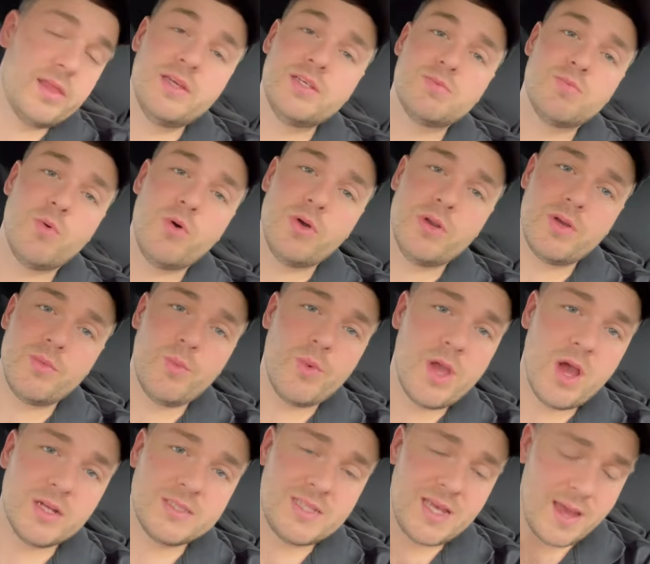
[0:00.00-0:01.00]
this morning
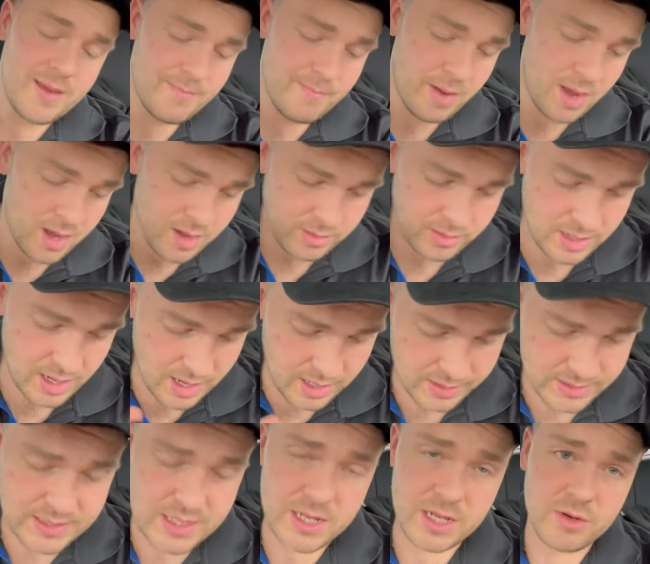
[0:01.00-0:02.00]
we are £10
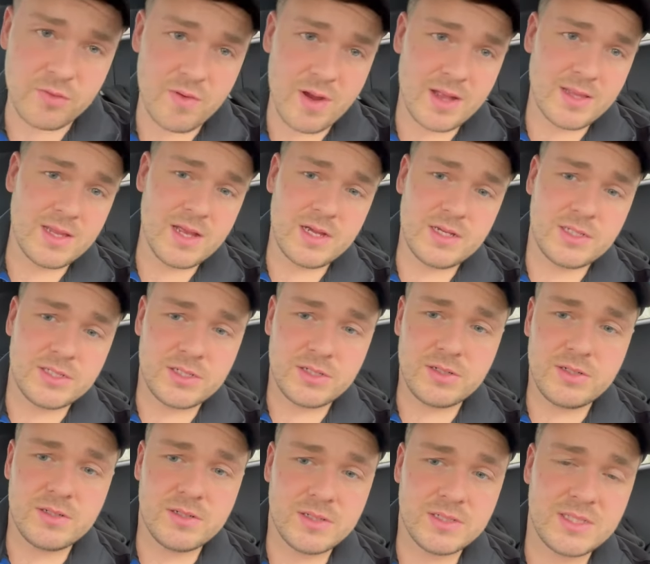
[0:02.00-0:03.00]
down to the Grand
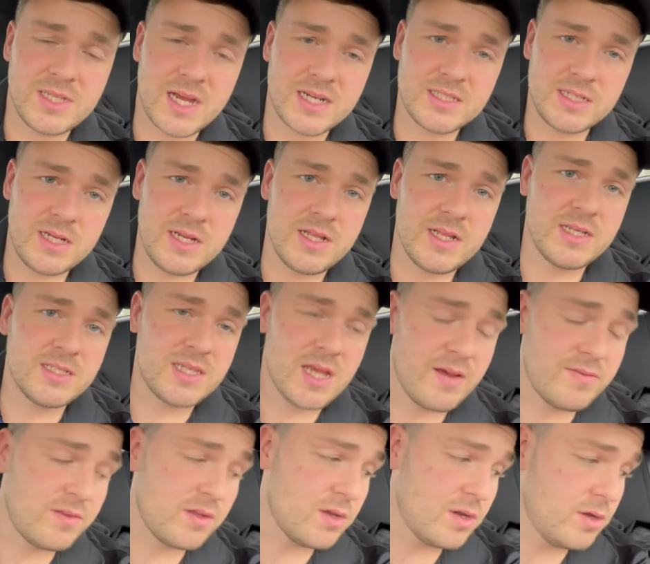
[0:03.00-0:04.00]
National. It's actually this
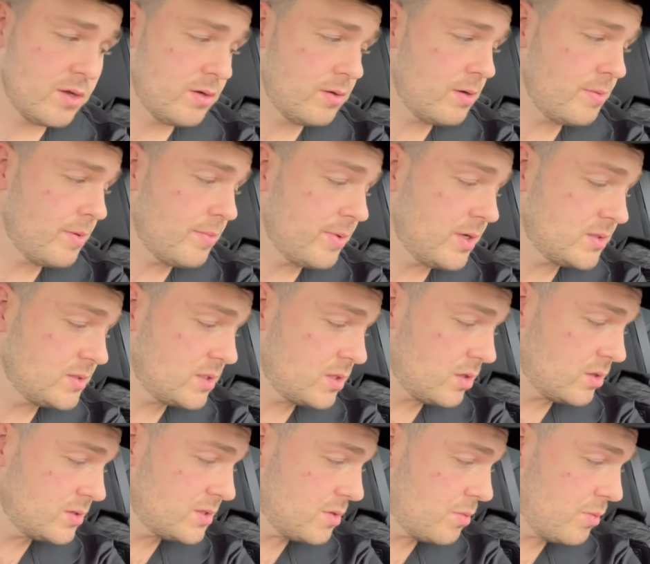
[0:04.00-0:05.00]
afternoon, I'm about to go to